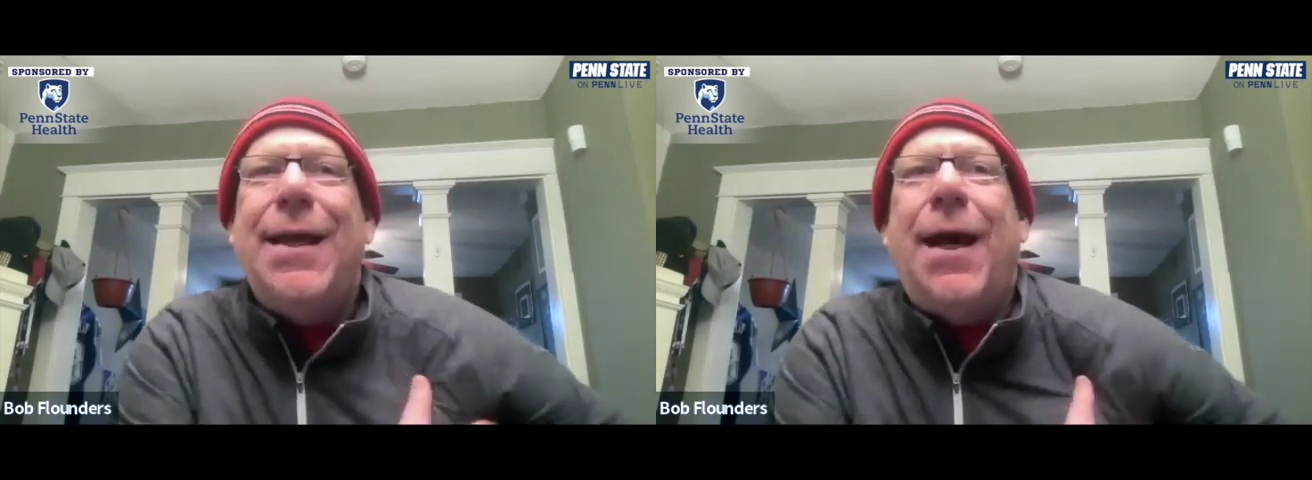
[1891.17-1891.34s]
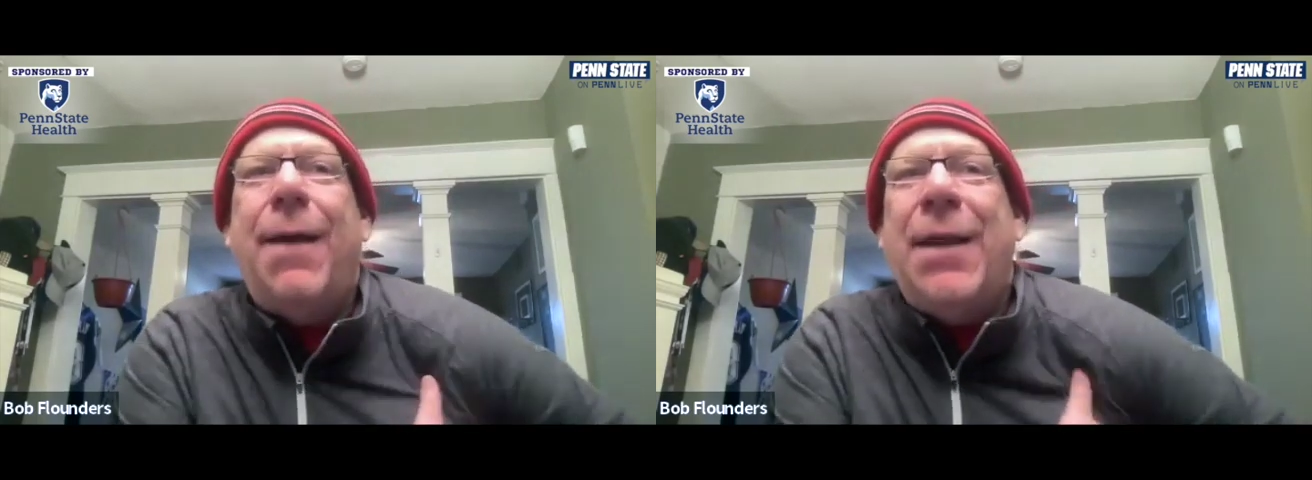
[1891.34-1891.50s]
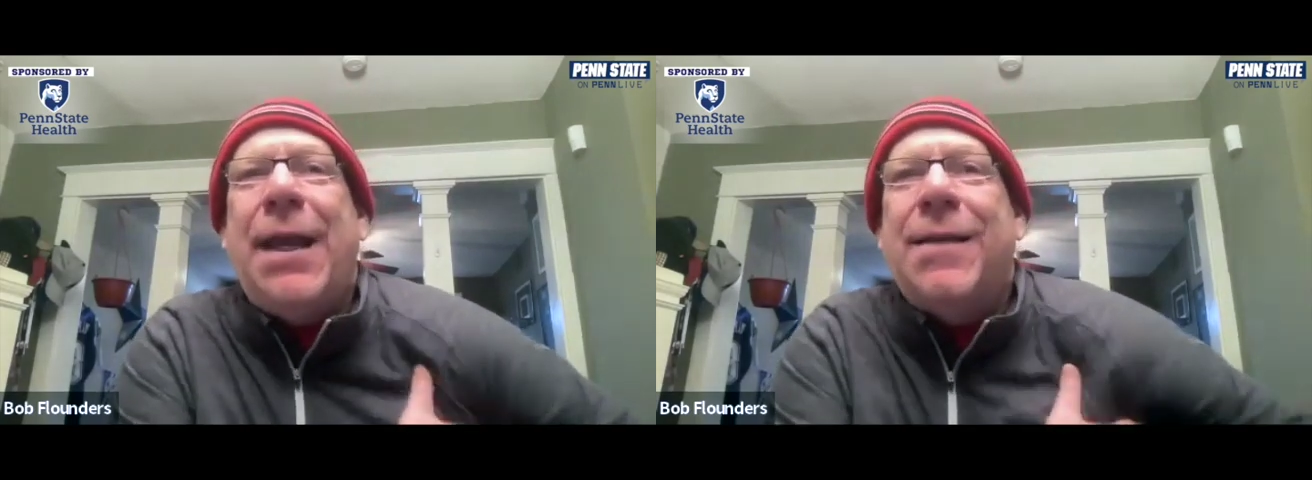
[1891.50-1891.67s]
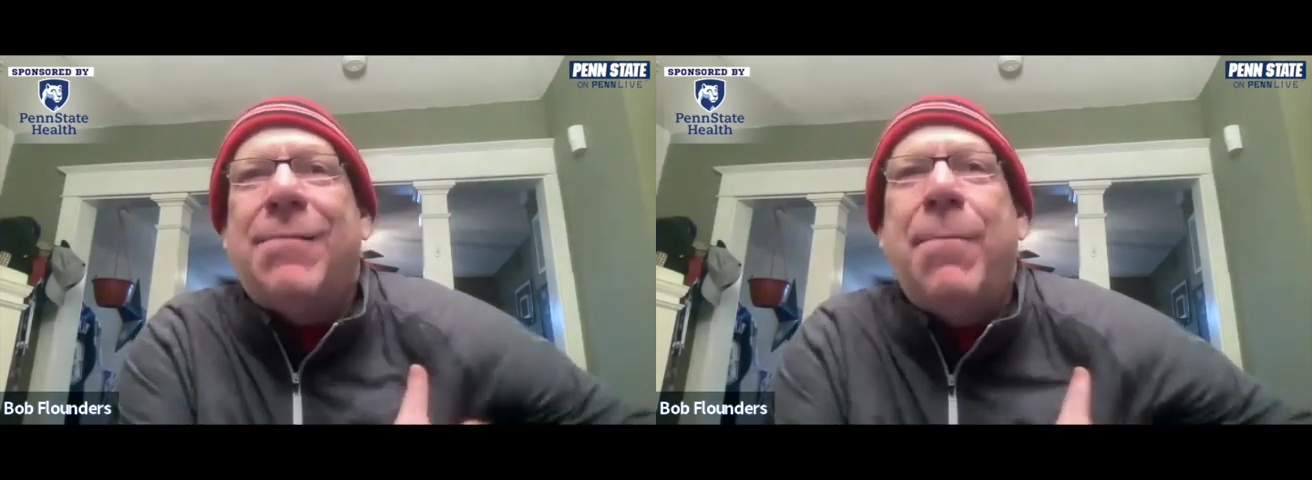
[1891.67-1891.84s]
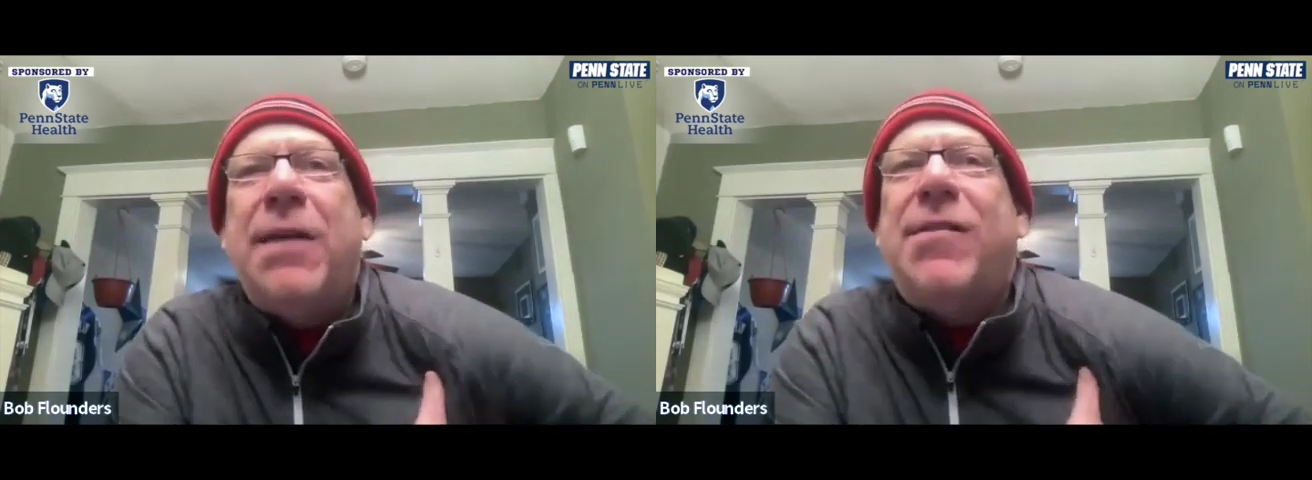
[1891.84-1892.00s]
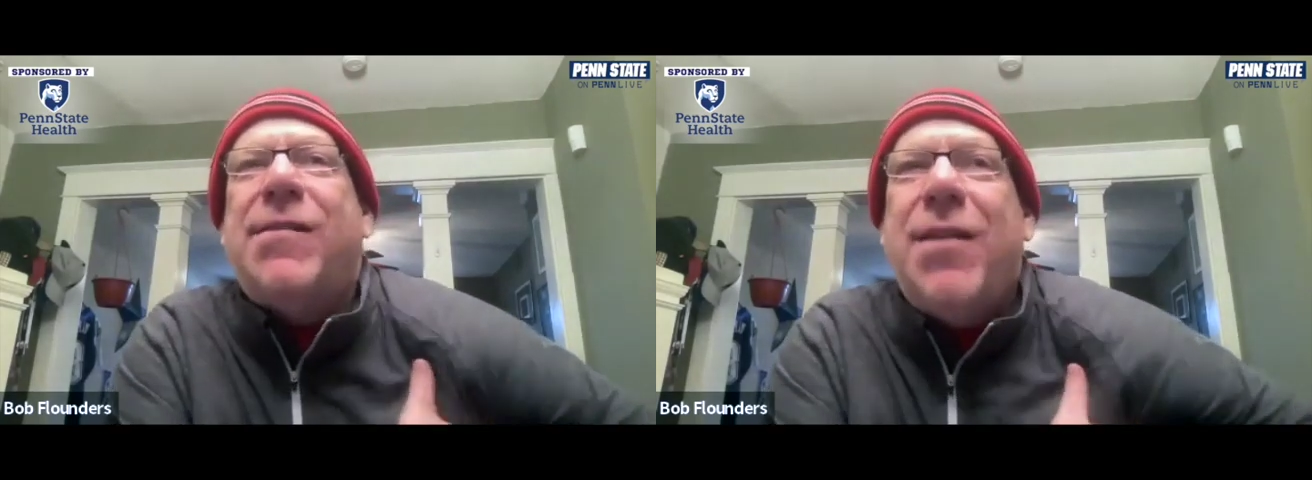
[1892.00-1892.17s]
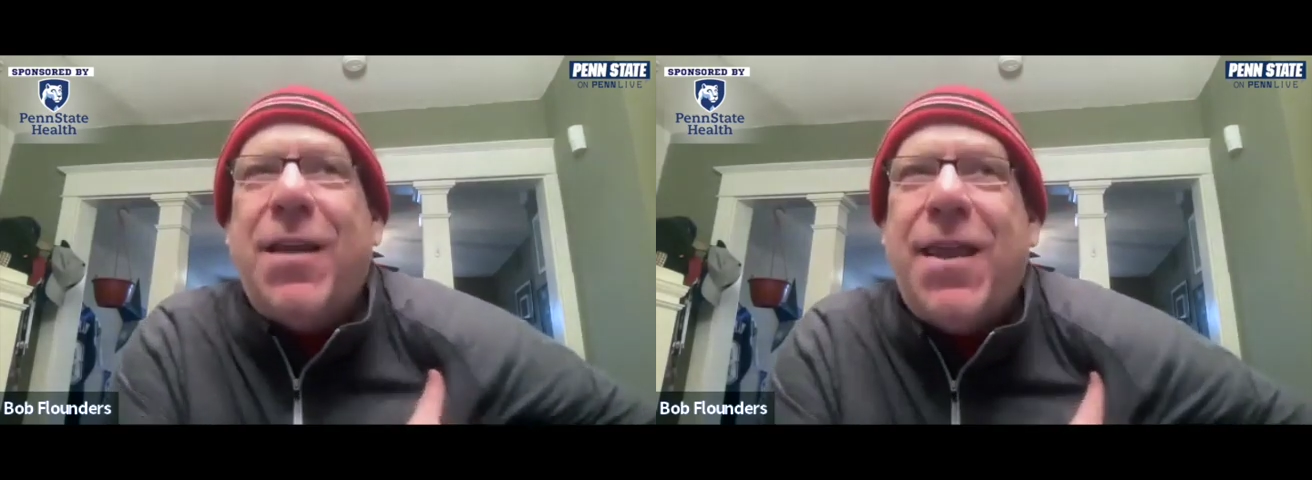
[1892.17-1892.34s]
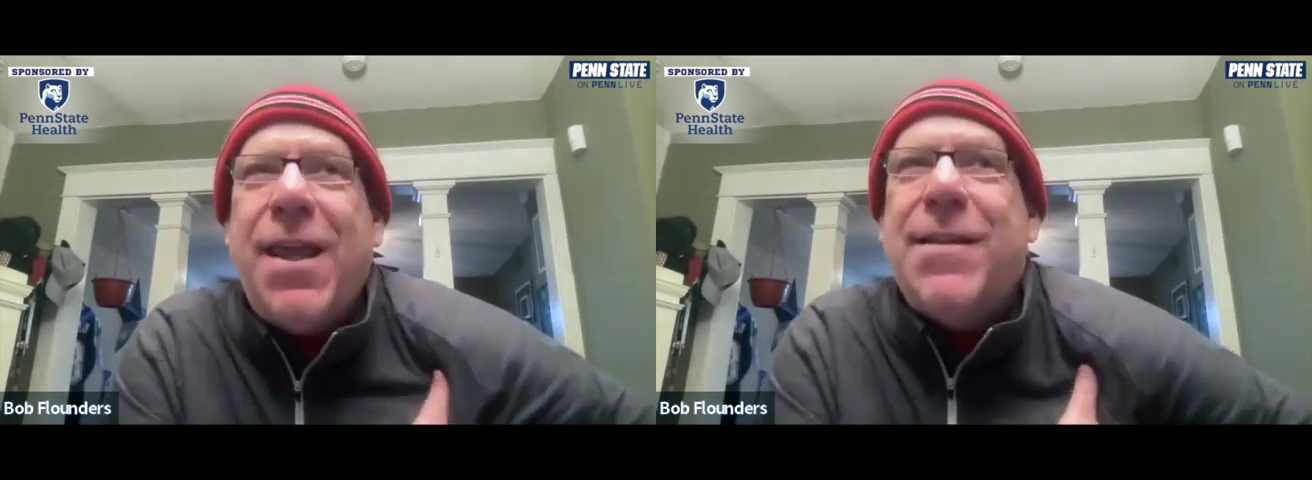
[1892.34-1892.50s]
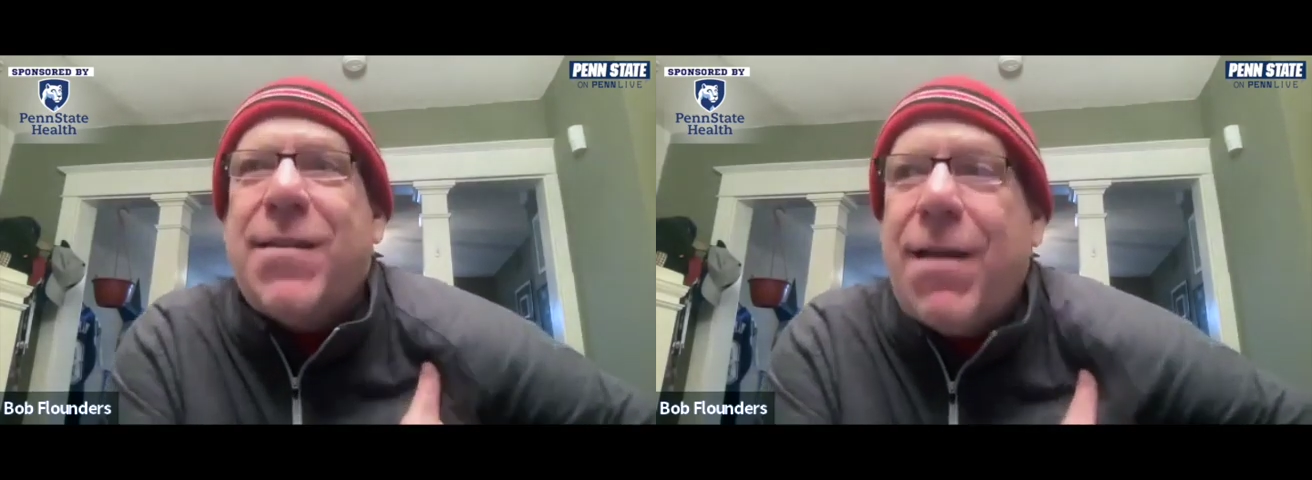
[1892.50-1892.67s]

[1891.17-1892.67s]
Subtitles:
I mean, as much as you think it's